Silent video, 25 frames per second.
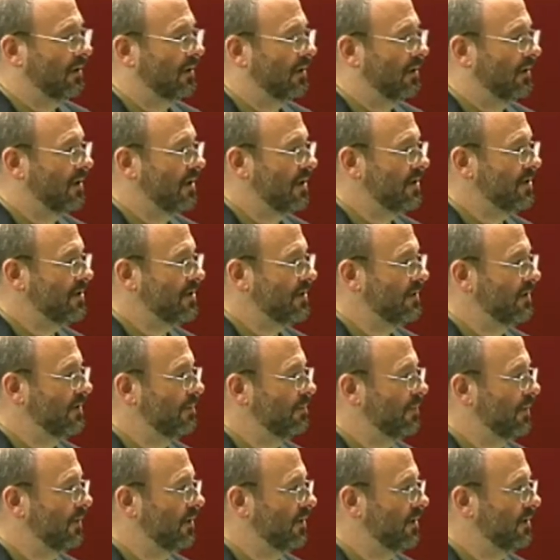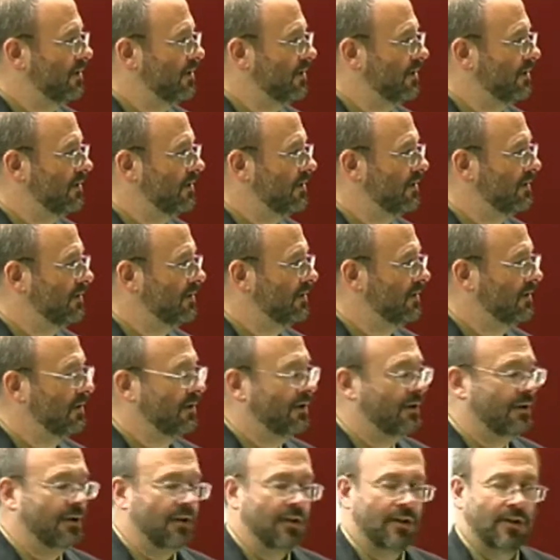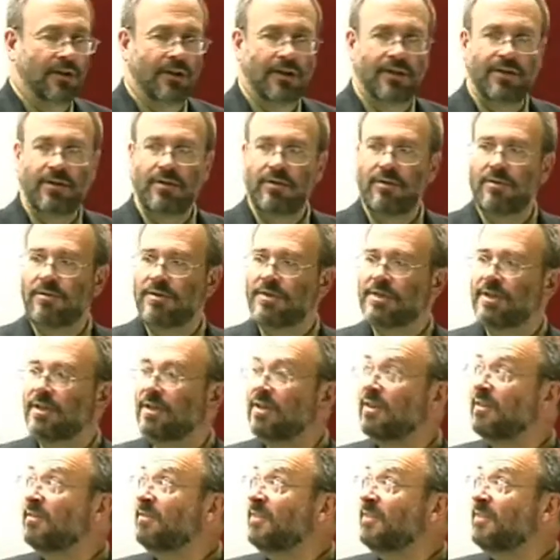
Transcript: are also important. Using